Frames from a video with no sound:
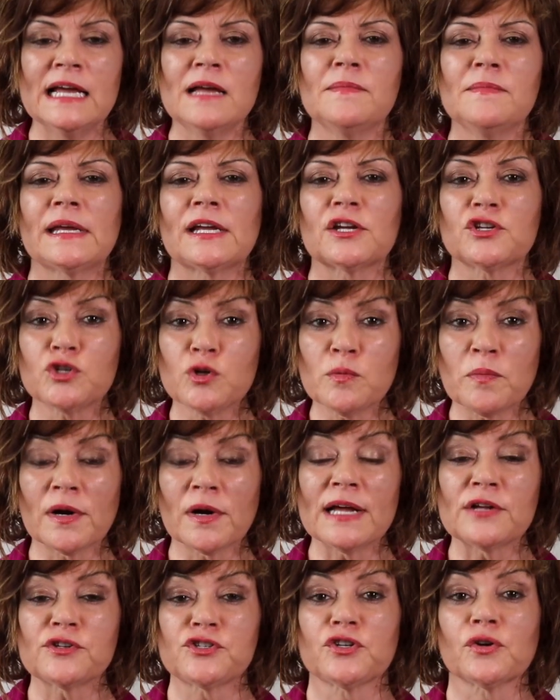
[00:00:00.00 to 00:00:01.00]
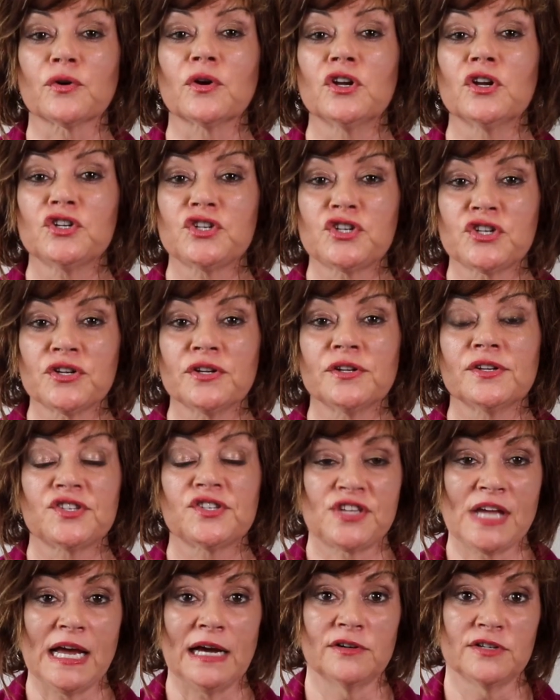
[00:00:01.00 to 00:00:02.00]
because you pronounce your T
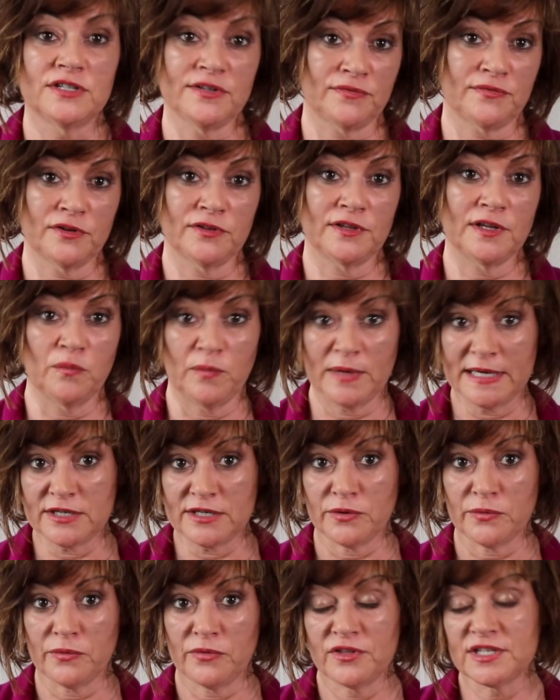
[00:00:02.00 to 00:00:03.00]
sound different than we do.